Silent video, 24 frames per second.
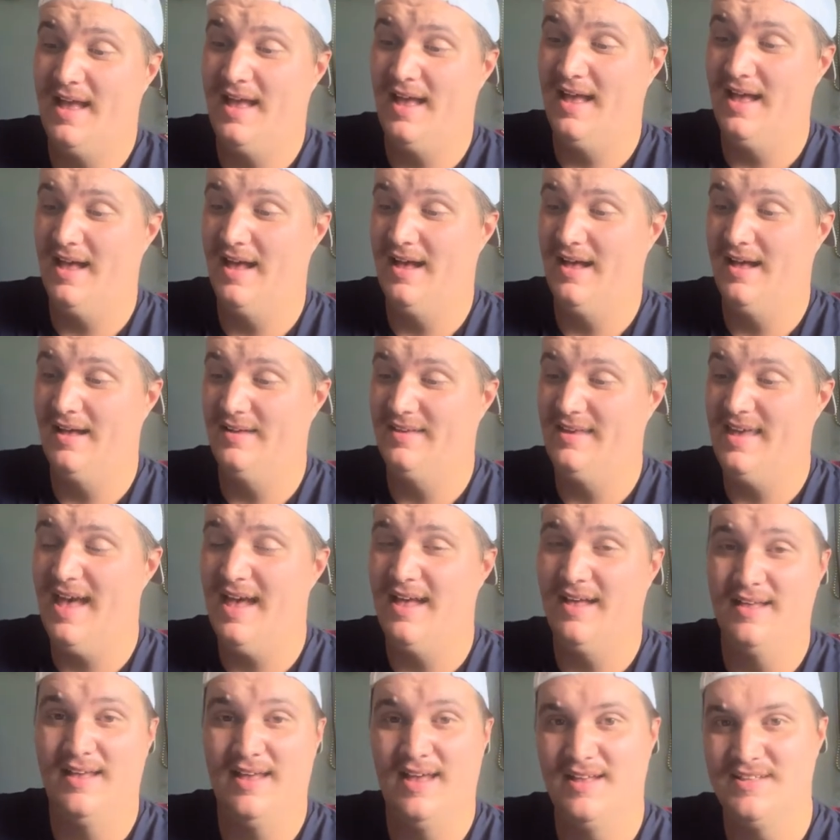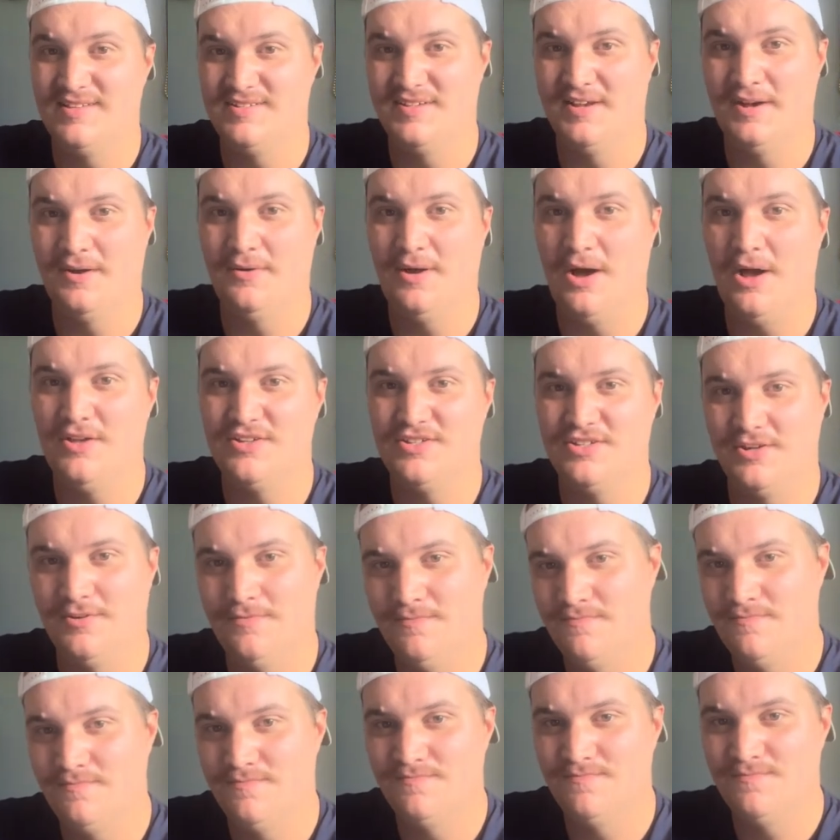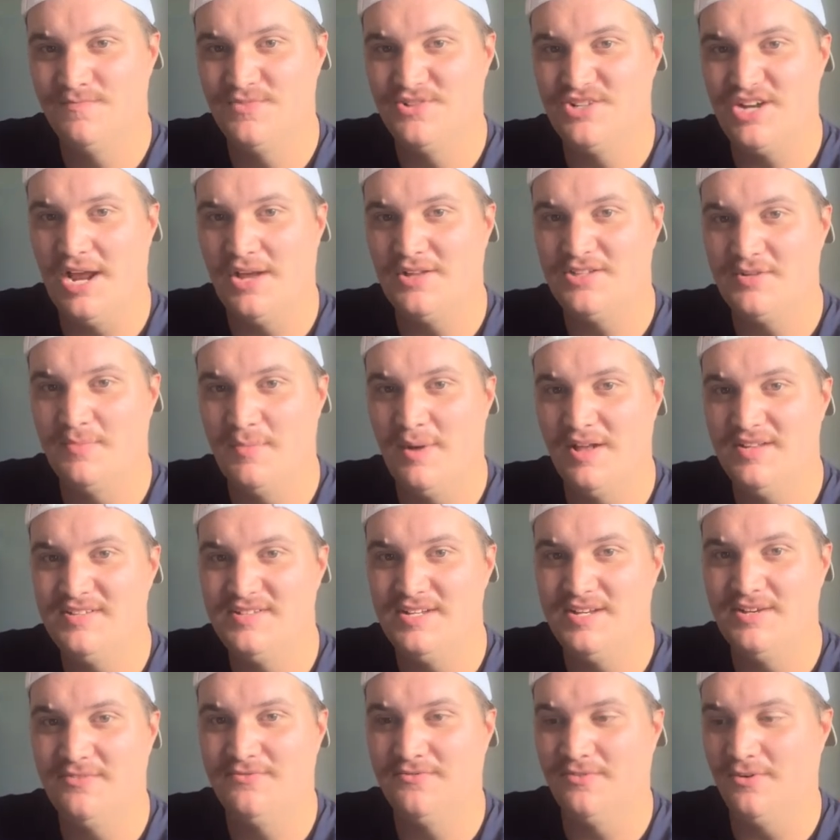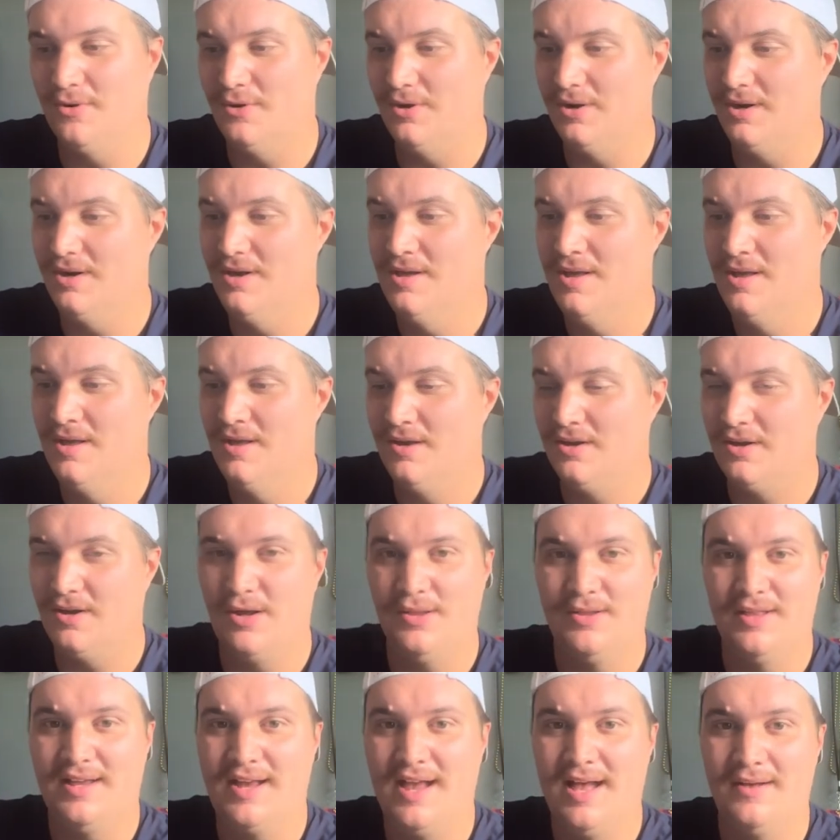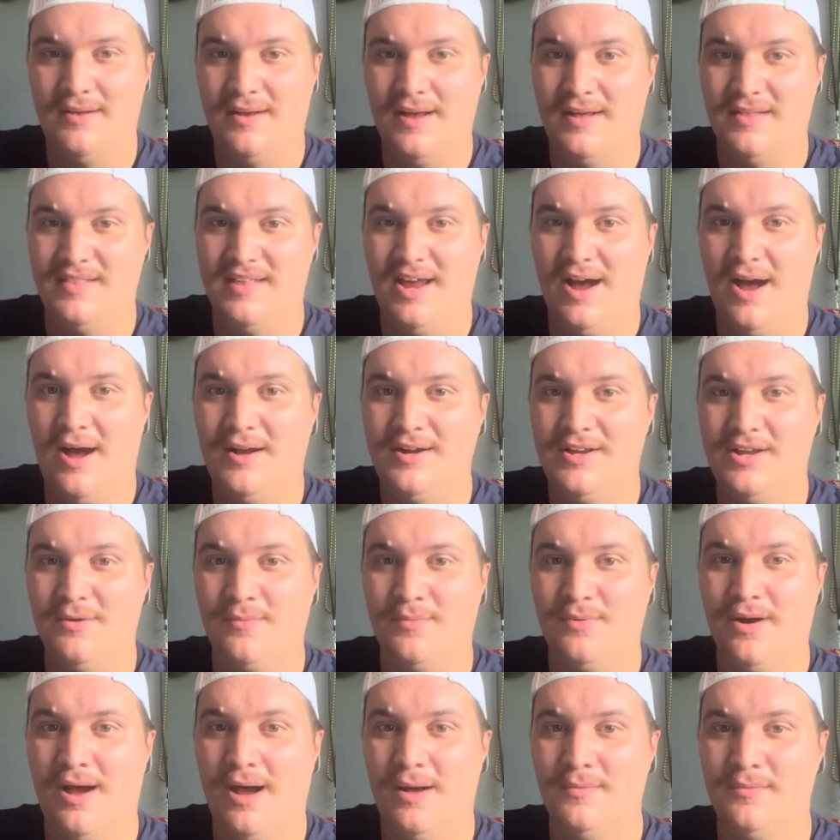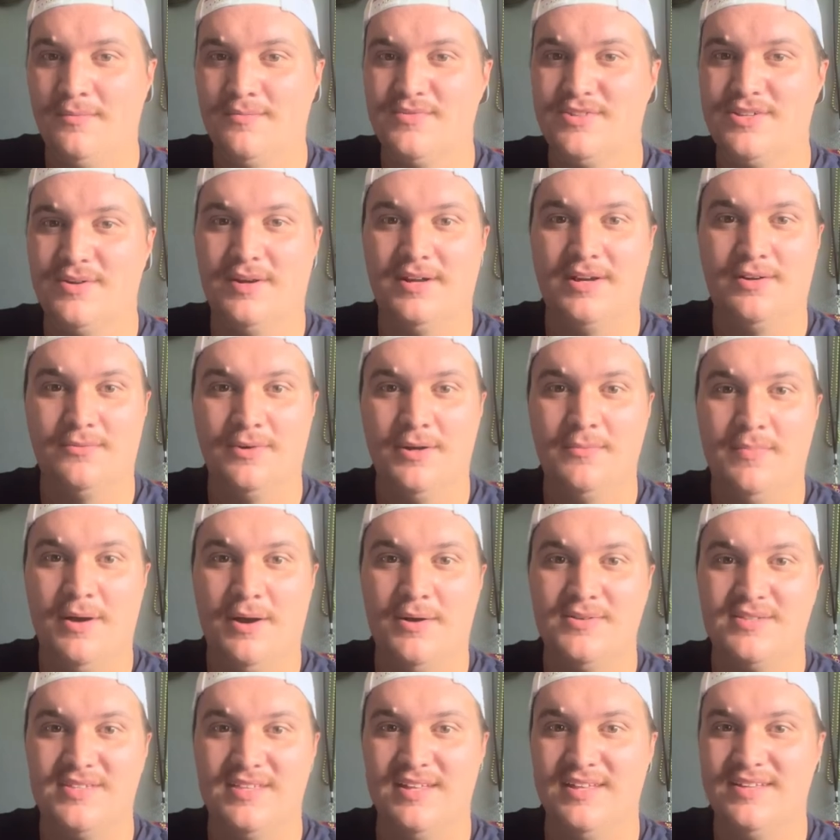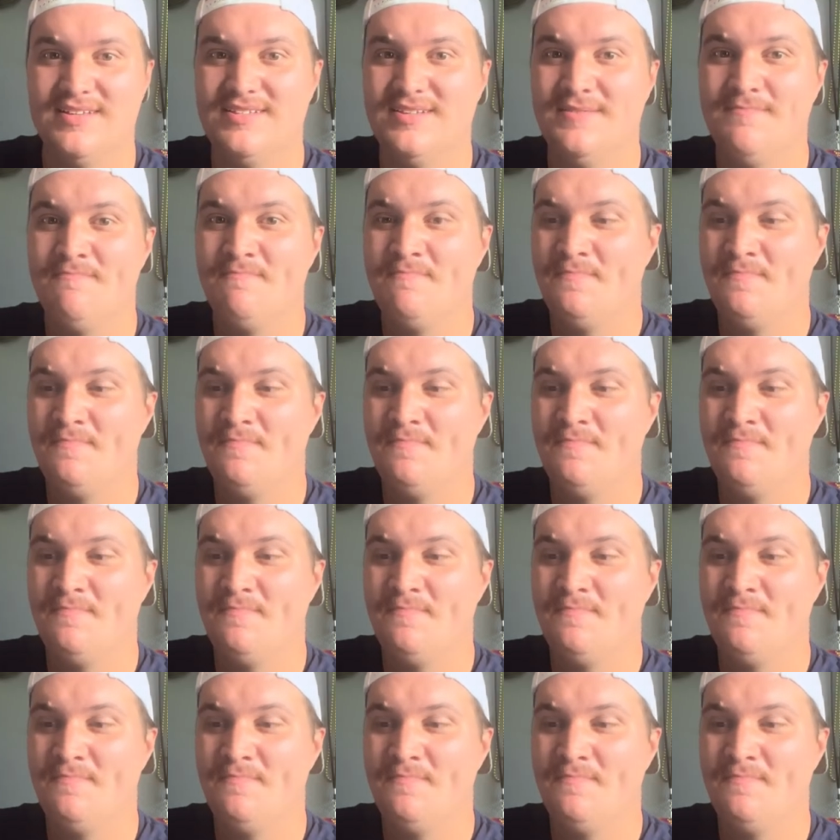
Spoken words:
Yeah, and so also, shout out to Monty for calling out the audio problem so I can repost this.